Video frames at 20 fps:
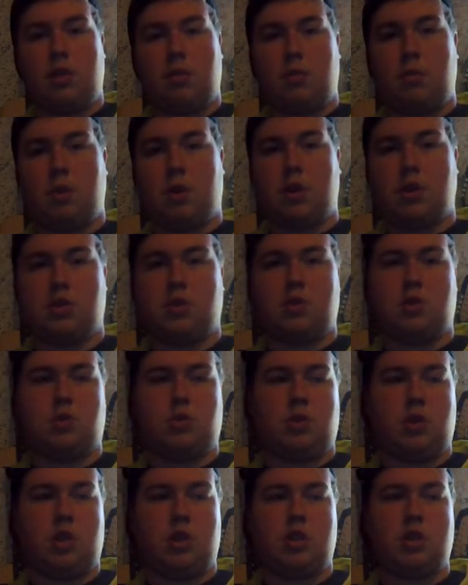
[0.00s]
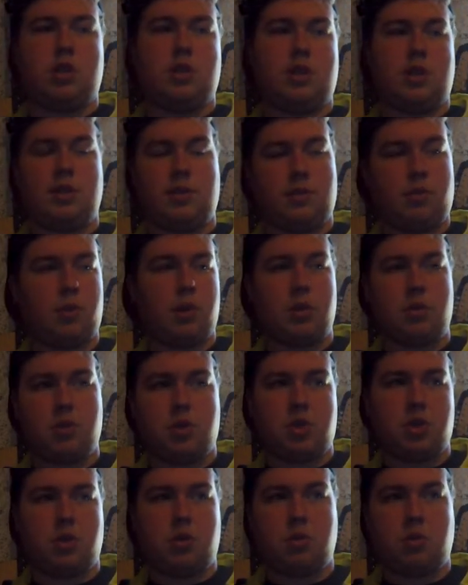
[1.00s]
because it was released around
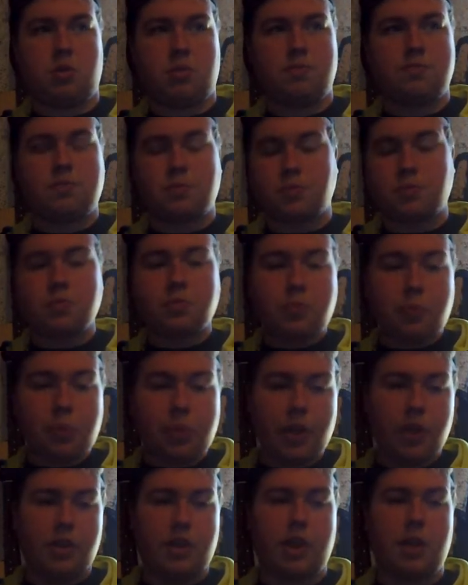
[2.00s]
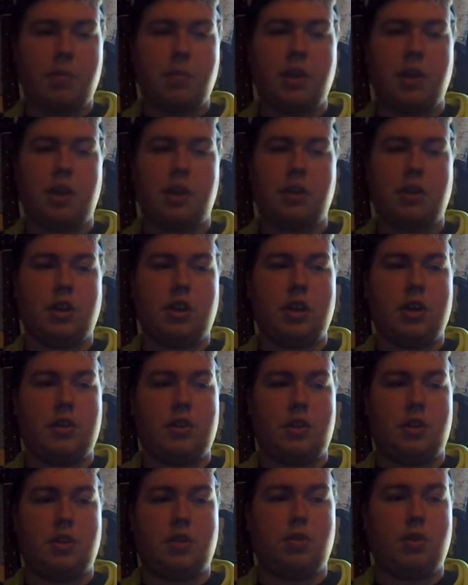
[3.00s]
June. They played it a
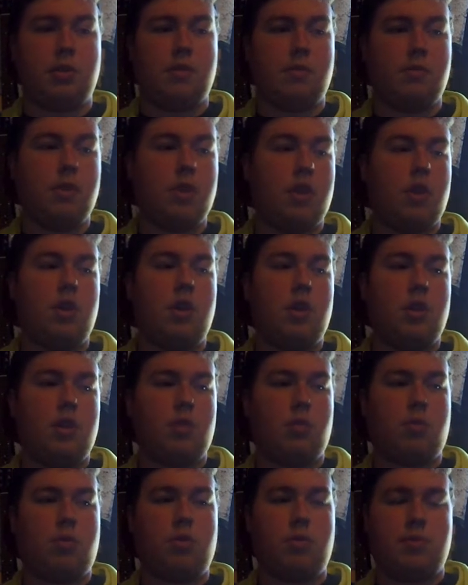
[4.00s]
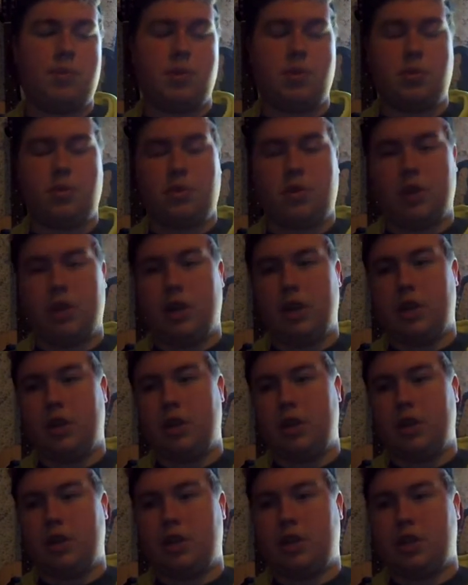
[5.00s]
lot during the Warped Tour,
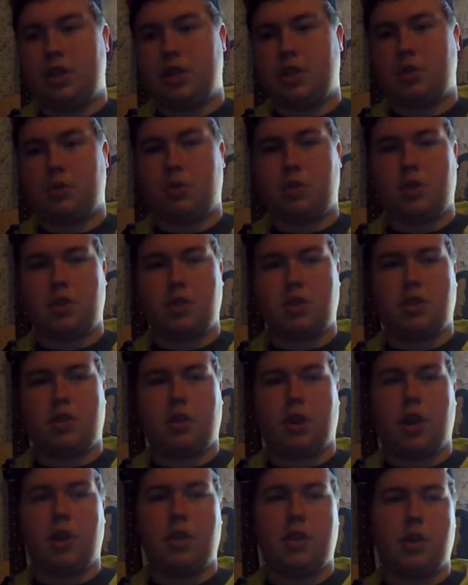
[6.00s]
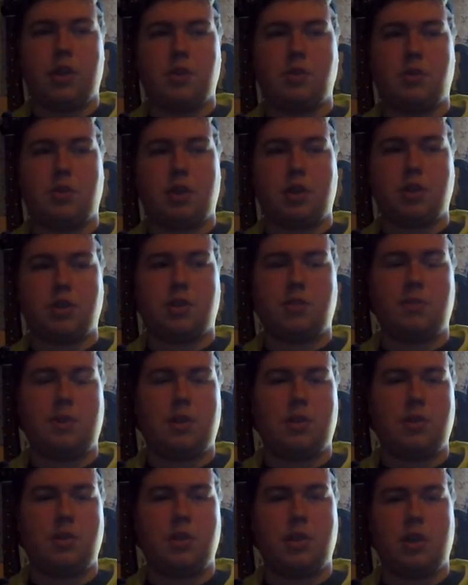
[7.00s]
and it's just a really good song. I think it's one that's going to be
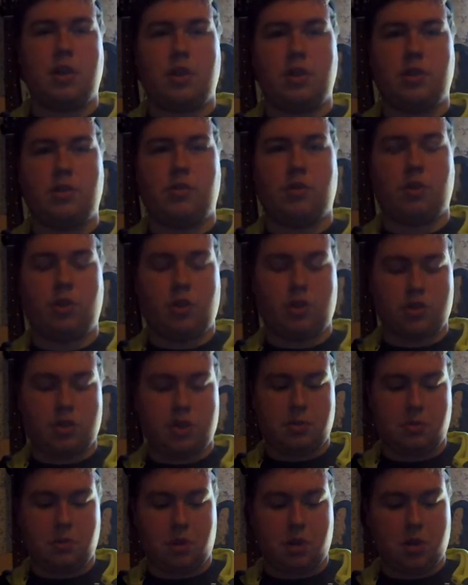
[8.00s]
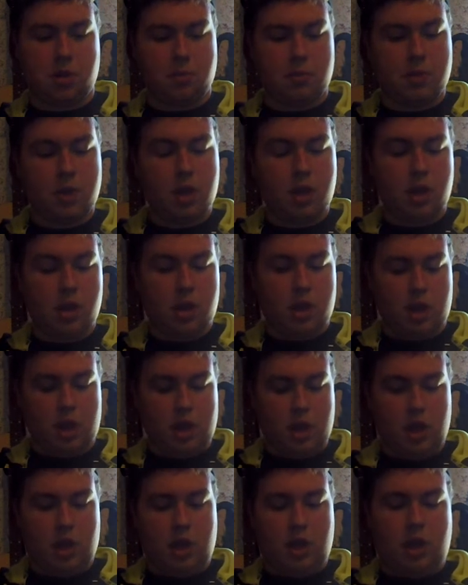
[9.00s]
on their set list for a long to come.
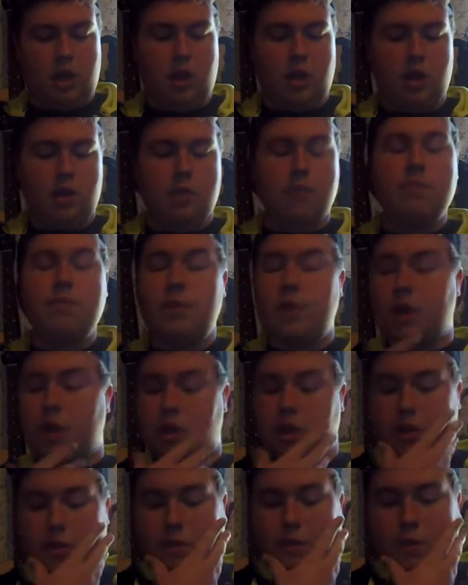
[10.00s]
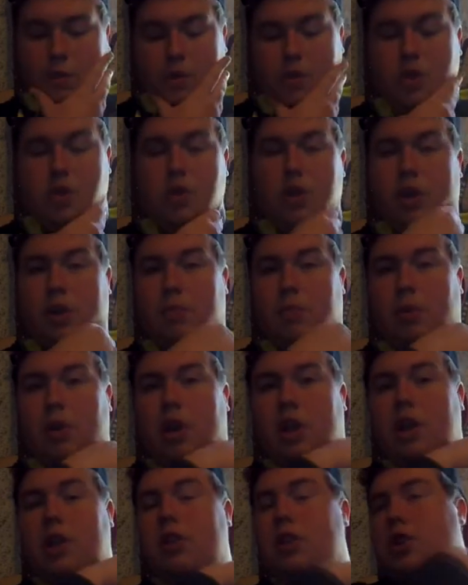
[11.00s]
And then the fourth track,
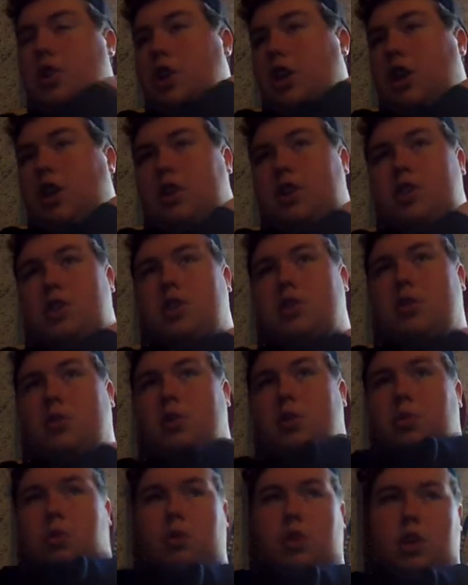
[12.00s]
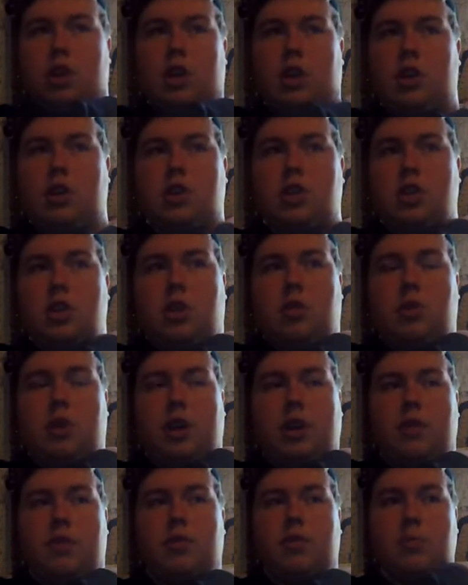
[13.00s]
Breaking the Chain, this is the one where it kind of slowed
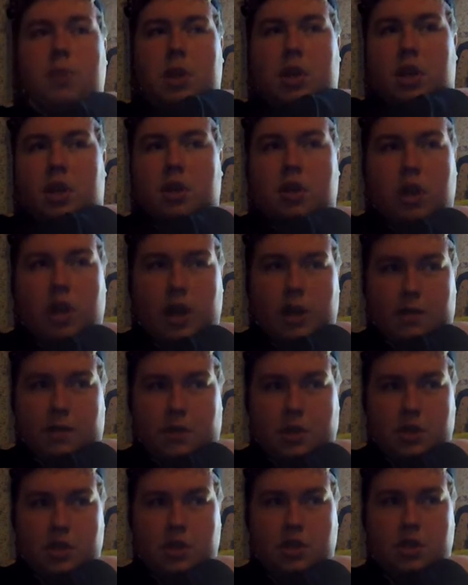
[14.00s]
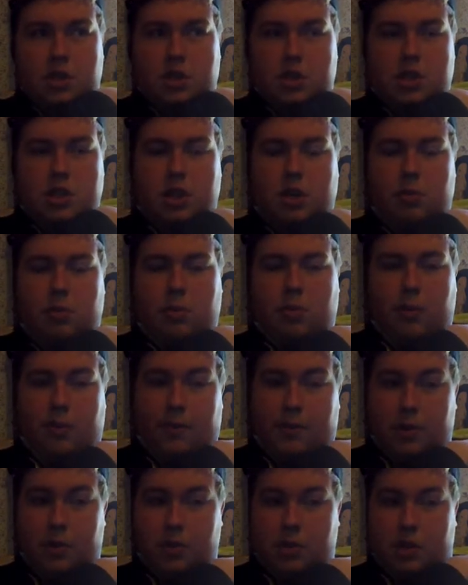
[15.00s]
down for me. I've listened to this album a
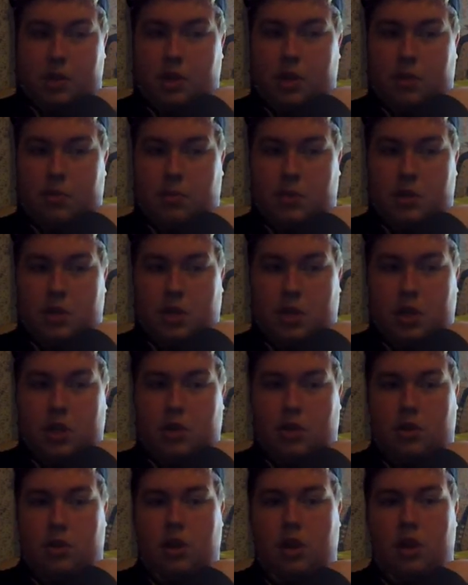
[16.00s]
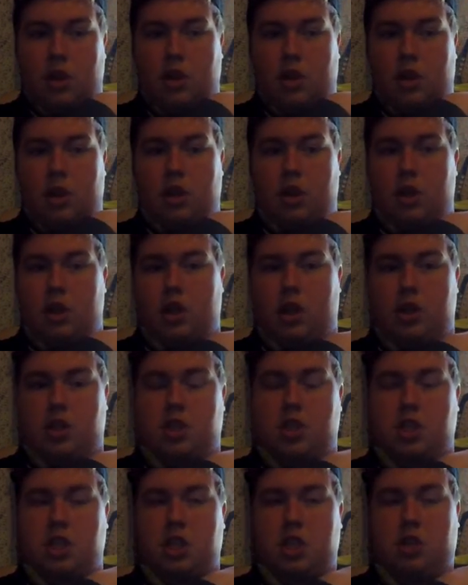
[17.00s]
few times, and it's
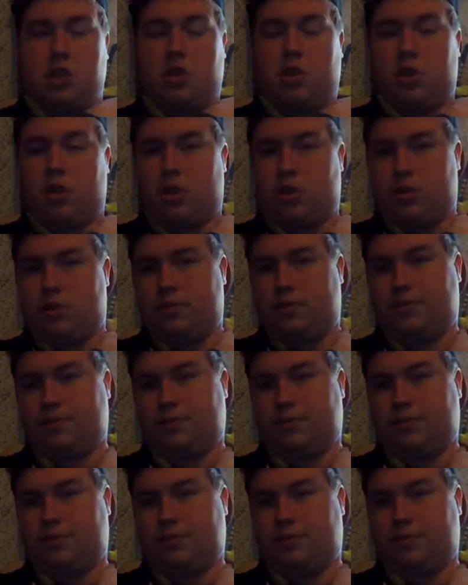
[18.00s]
still,